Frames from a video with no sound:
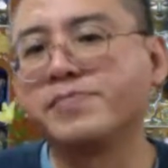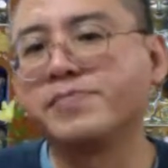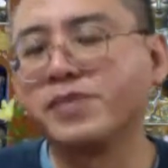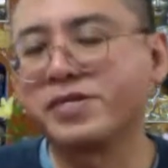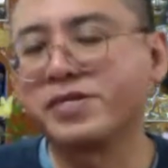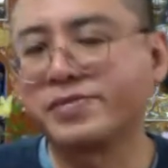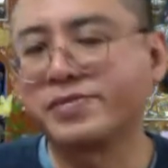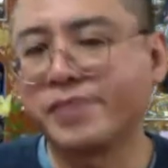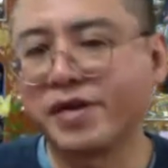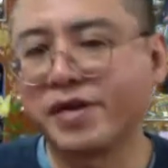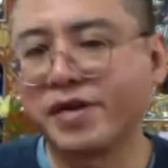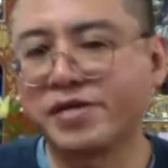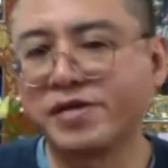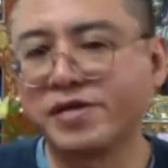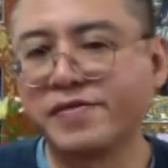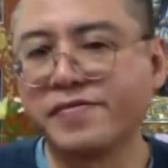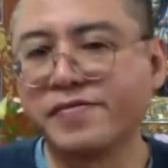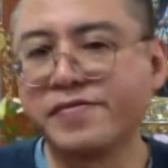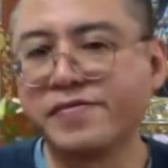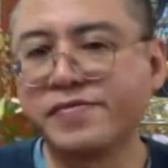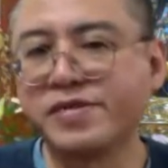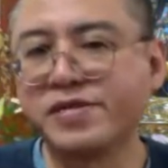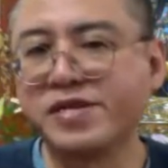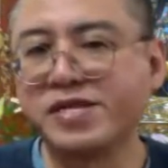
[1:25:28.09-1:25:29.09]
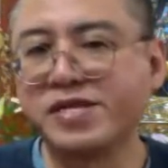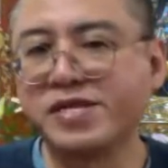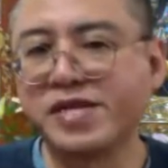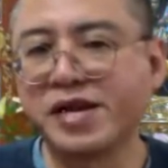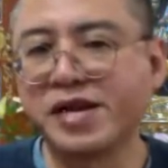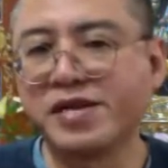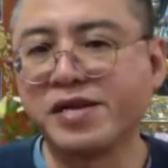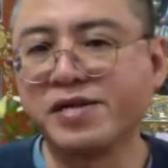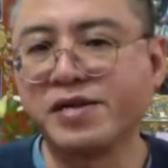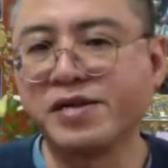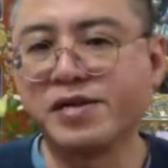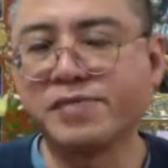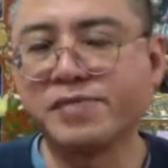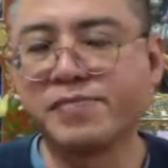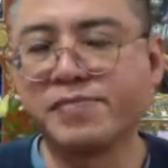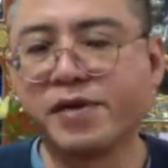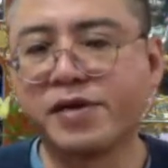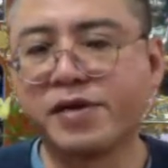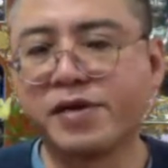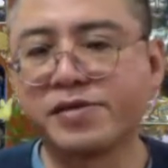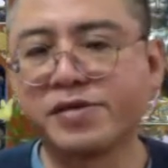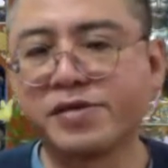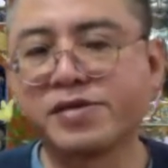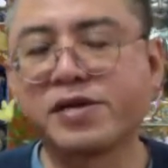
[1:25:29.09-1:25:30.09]
perspective dictated
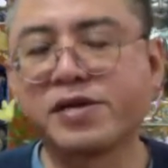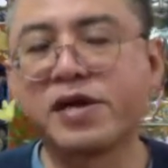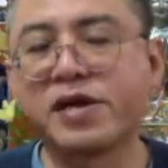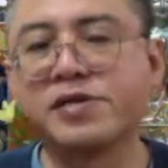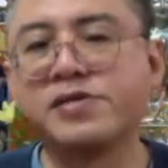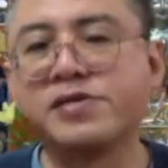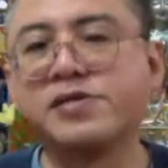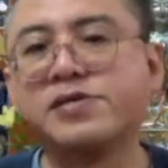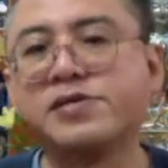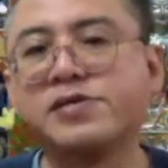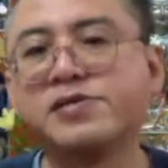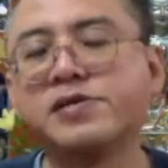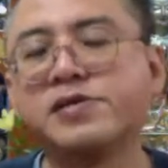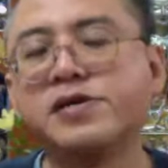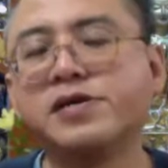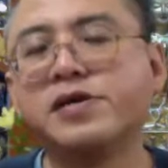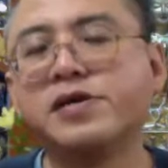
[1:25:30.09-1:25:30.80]
by the tunnel,